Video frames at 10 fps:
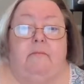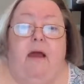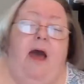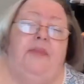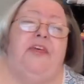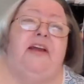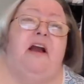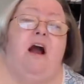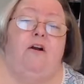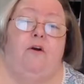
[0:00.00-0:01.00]
"I think
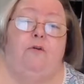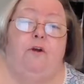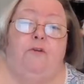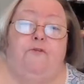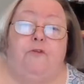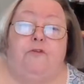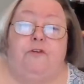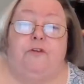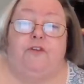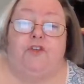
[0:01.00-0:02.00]
I'll go look for
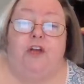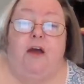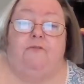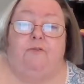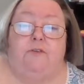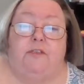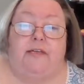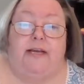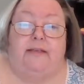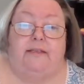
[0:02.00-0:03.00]
the shovel,"
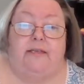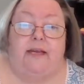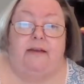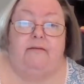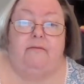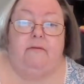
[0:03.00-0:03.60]
Stanley said.